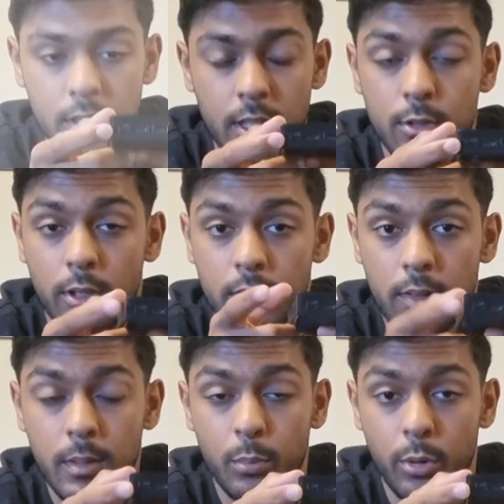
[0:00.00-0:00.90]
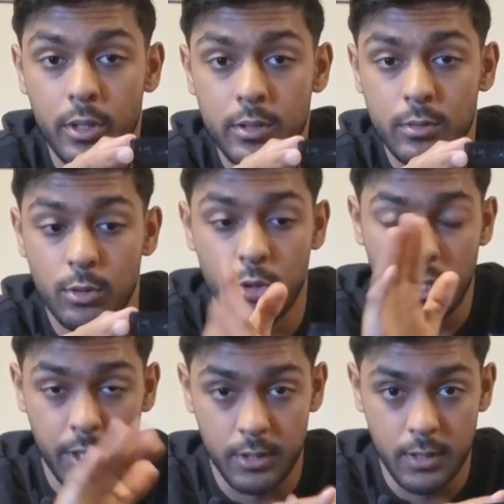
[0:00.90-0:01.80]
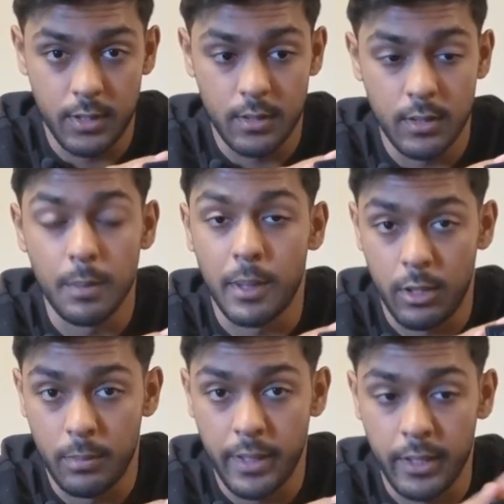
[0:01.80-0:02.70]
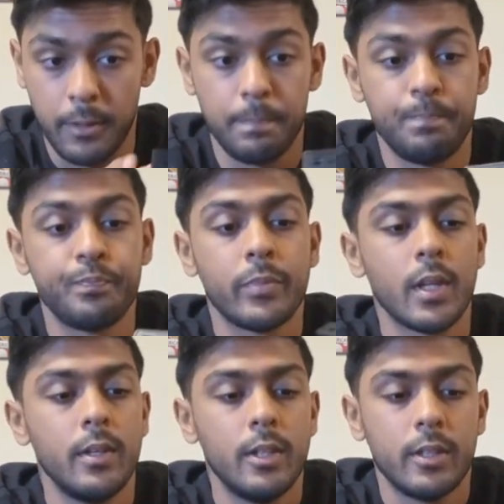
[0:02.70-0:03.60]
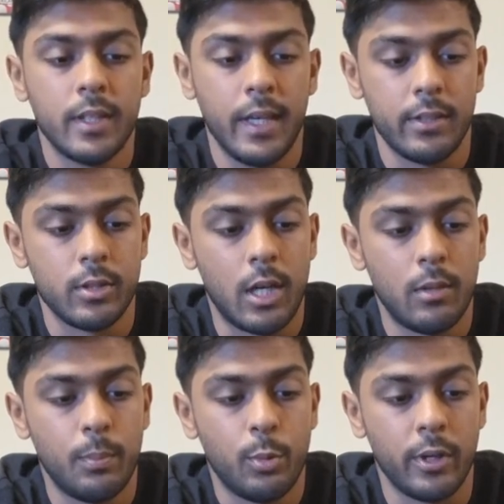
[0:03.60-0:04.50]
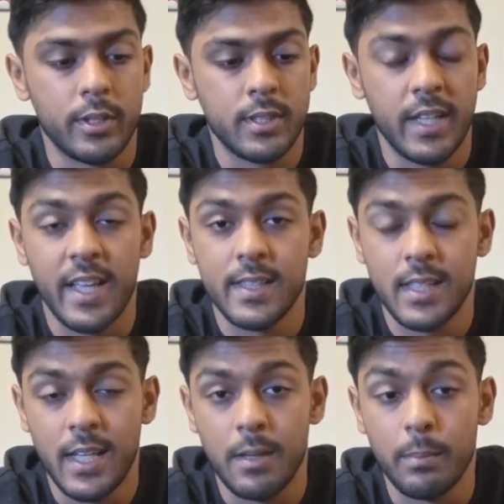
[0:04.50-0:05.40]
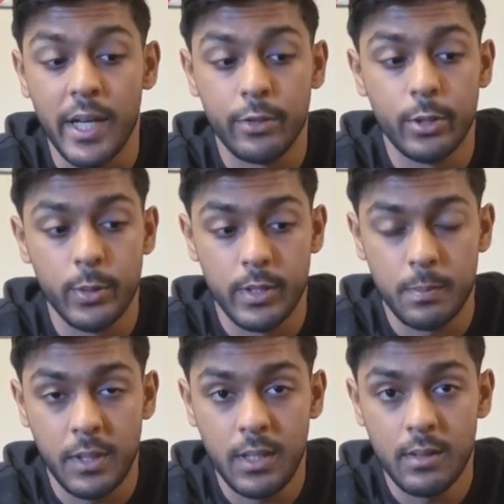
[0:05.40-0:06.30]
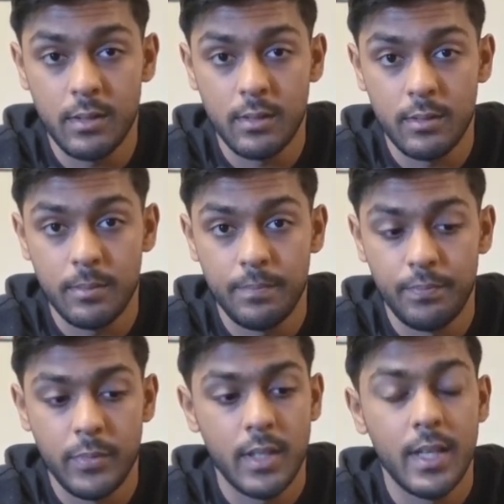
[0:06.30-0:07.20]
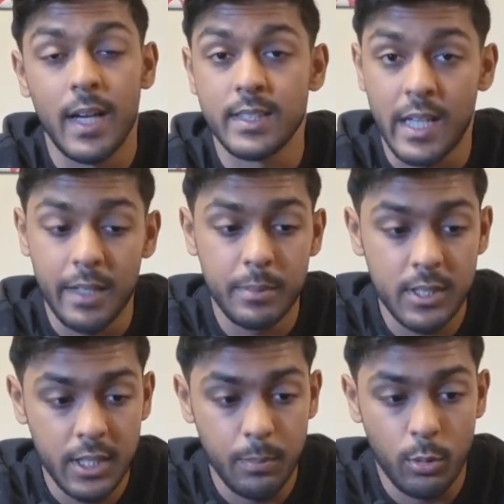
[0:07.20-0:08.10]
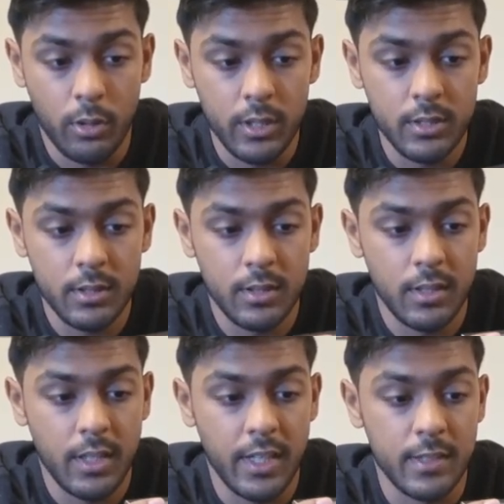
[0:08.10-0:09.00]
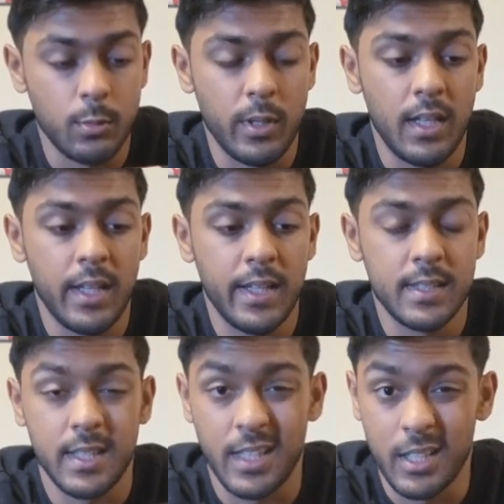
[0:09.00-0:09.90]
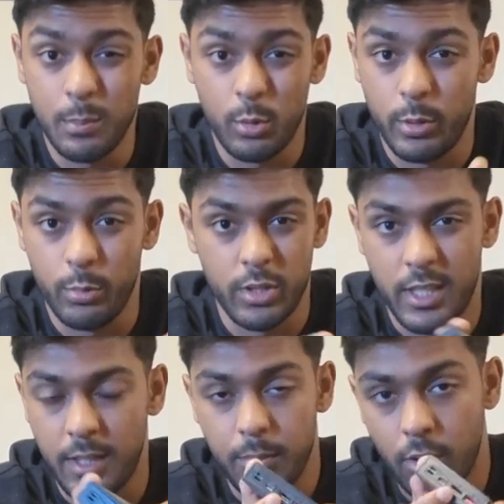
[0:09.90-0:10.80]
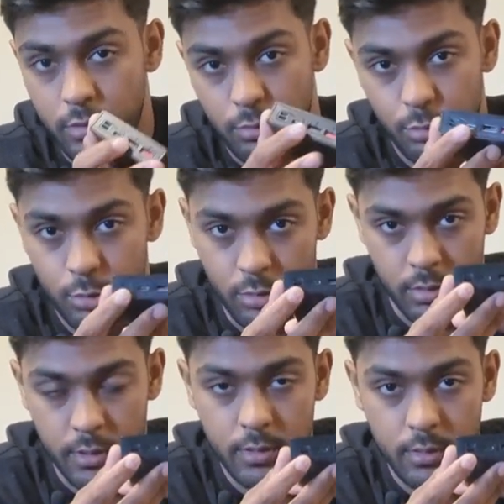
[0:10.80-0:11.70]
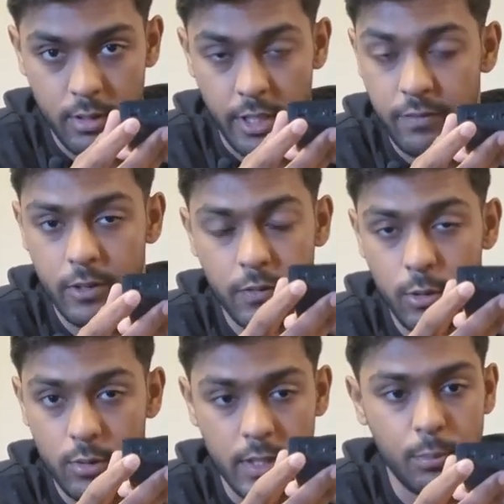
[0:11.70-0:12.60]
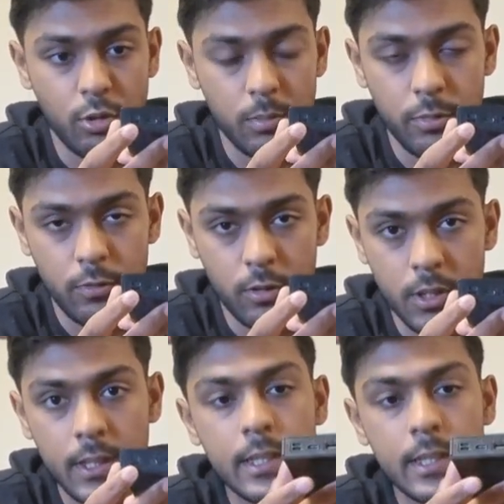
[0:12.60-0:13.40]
It's got 3 ports to charge the power bank. Okay, so our ports, it has a micro USB, a Type-C port, as well as another port which I am not too sure. I have never used that port before.